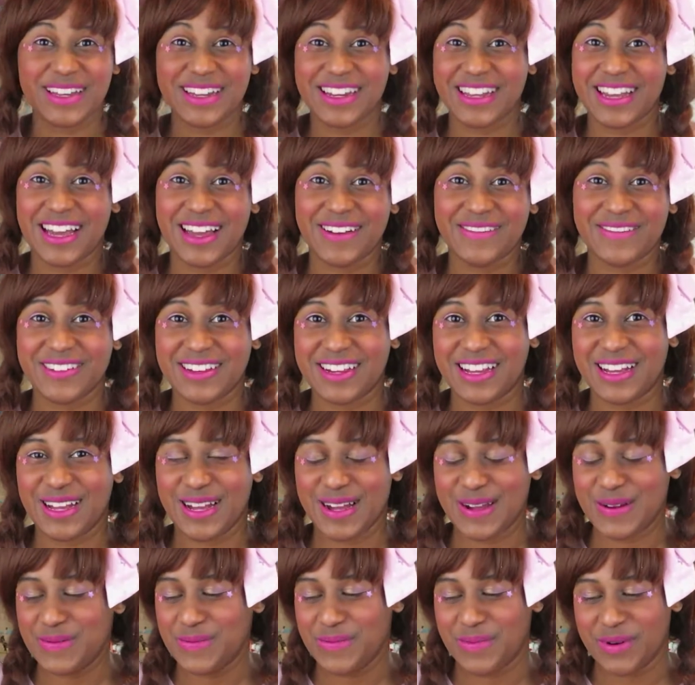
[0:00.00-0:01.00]
gonna, I'm,
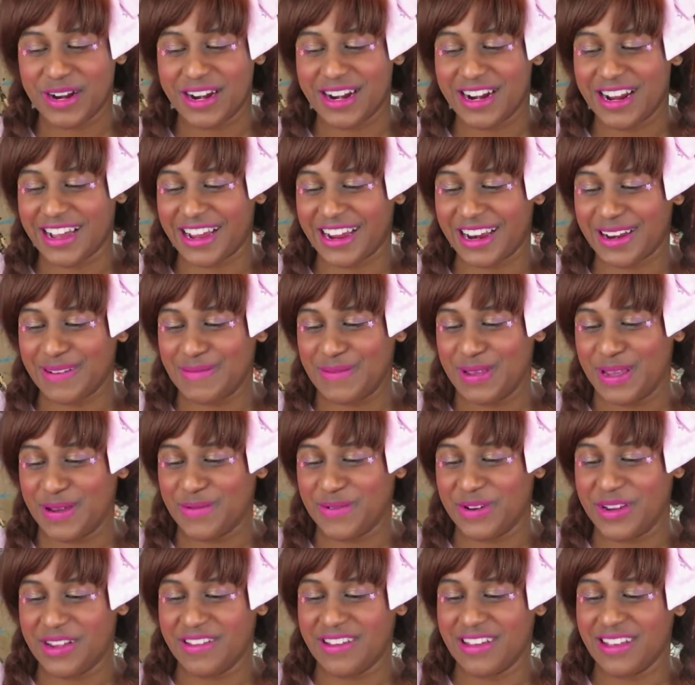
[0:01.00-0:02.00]
I'm probably not gonna be
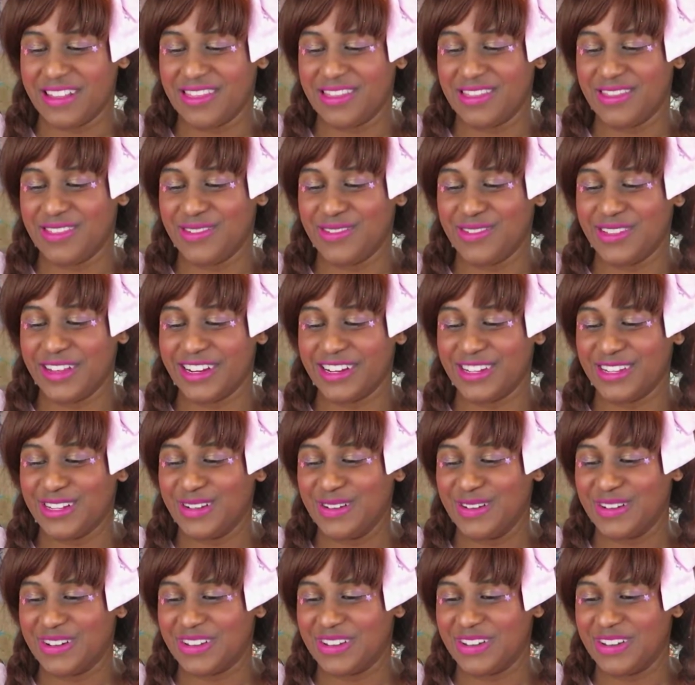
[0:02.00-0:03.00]
able to get through like
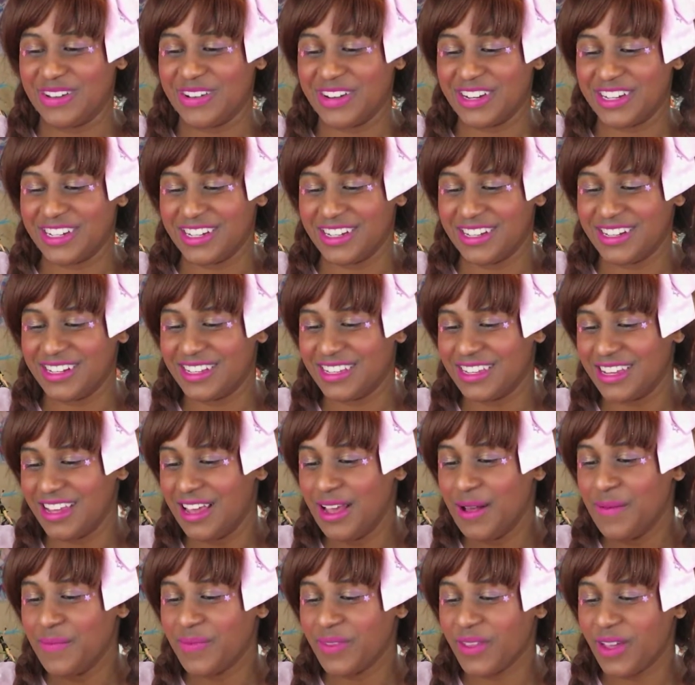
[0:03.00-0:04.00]
two or three questions.
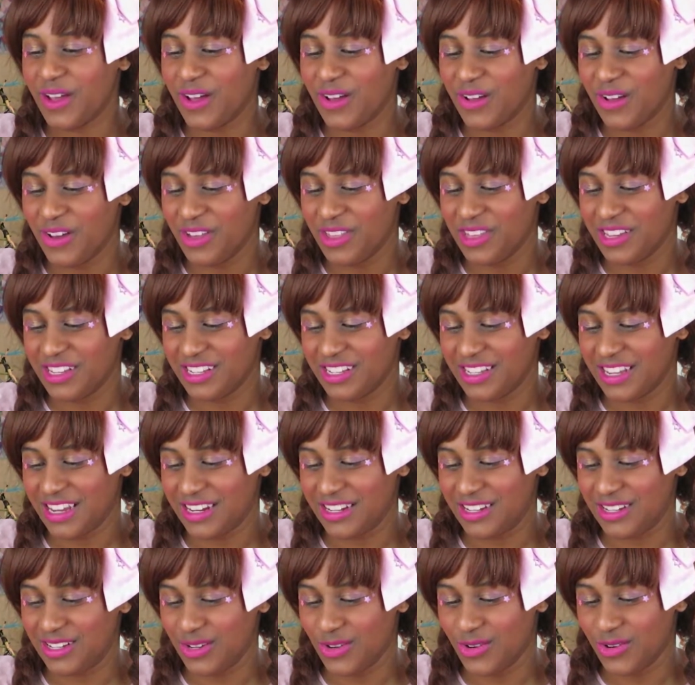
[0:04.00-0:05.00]
Oh, this is
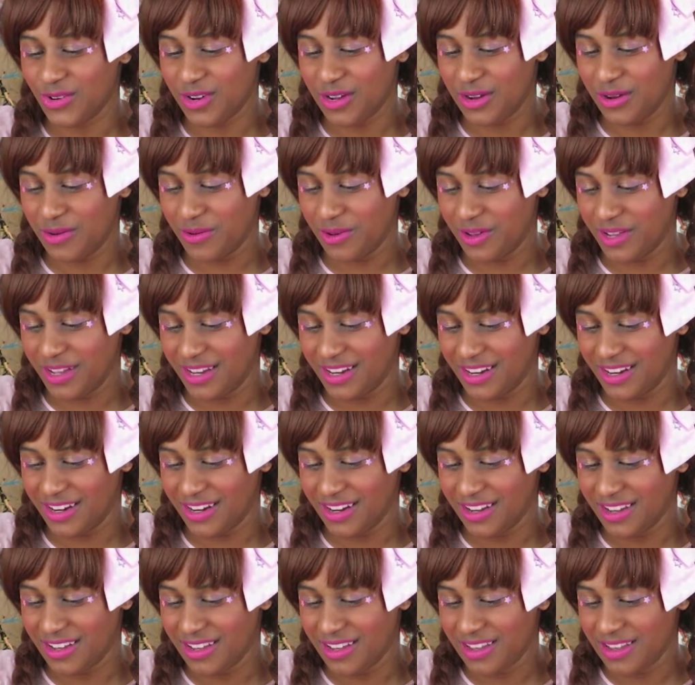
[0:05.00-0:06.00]
that donut one.
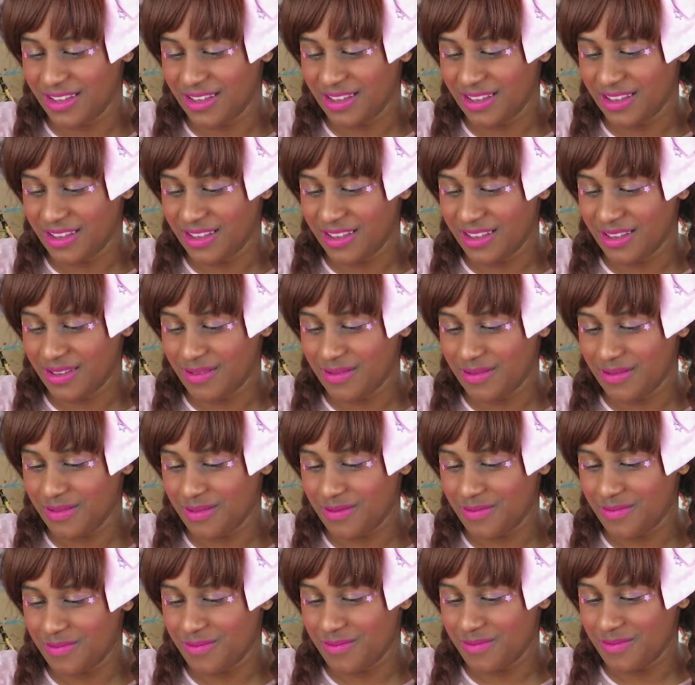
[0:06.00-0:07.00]

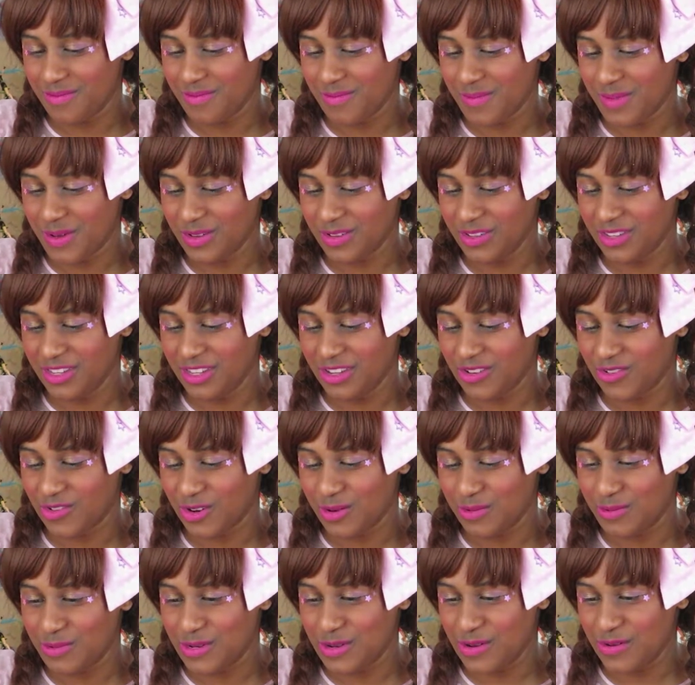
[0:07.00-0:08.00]
Melty
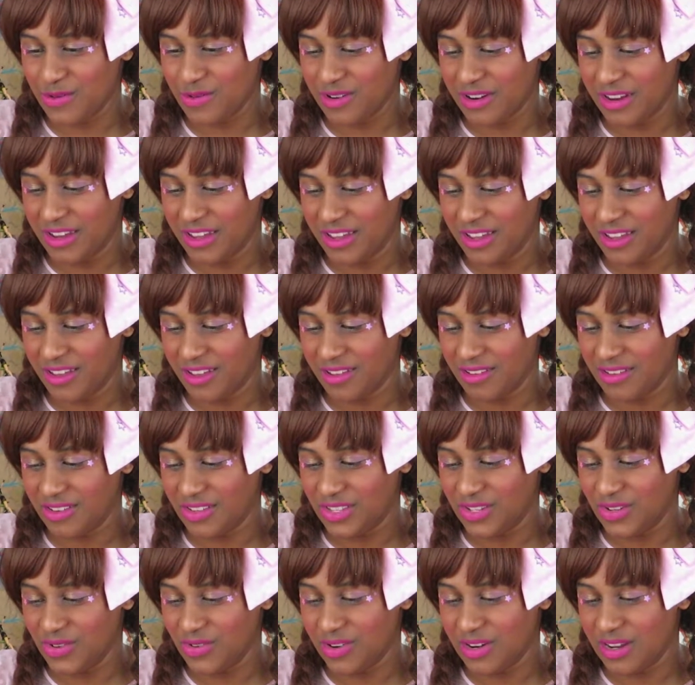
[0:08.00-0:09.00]
Cream Donut,
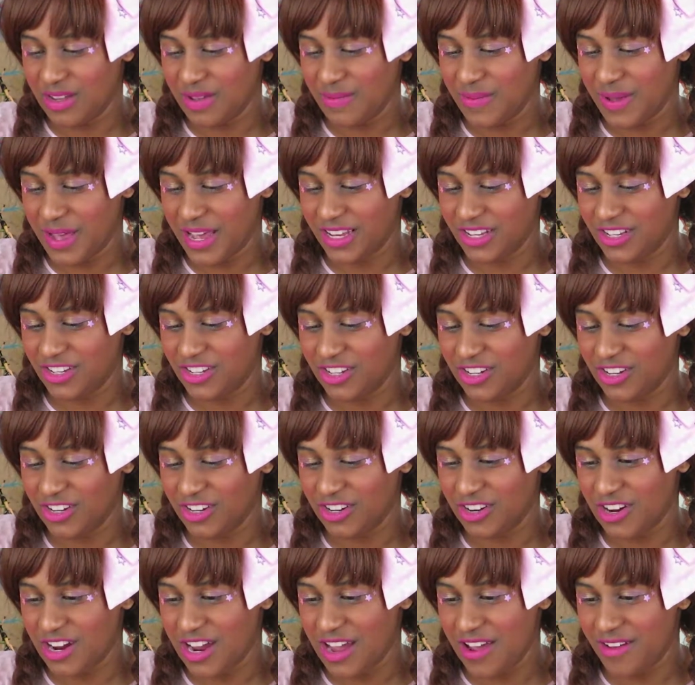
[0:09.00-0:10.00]
Donut
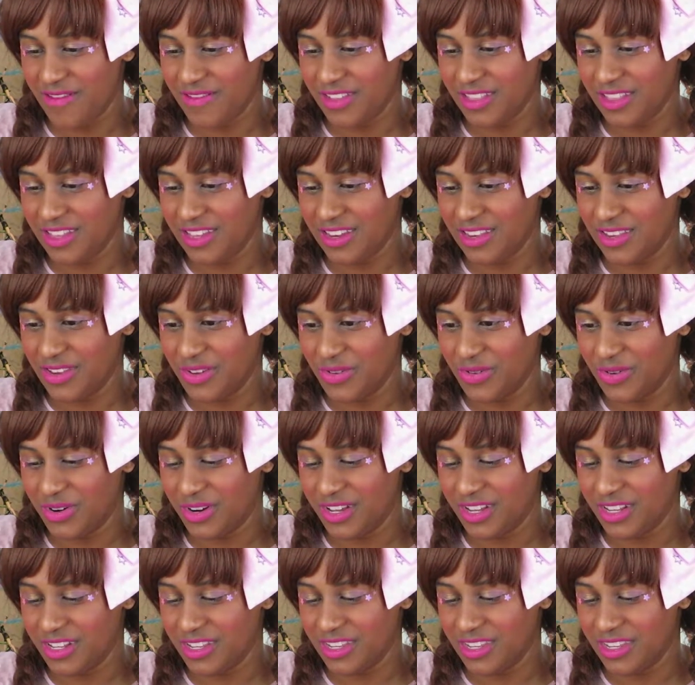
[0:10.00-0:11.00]
Pastier, Heavenly
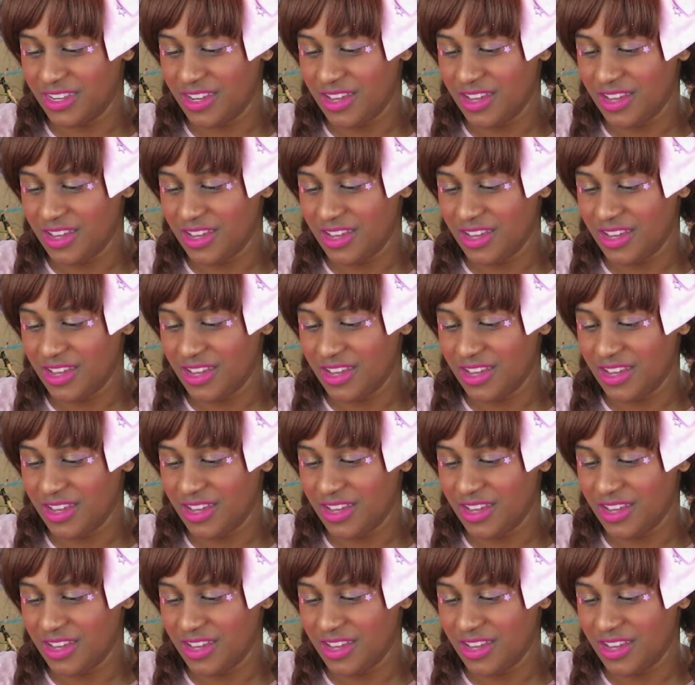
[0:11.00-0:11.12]
Donut,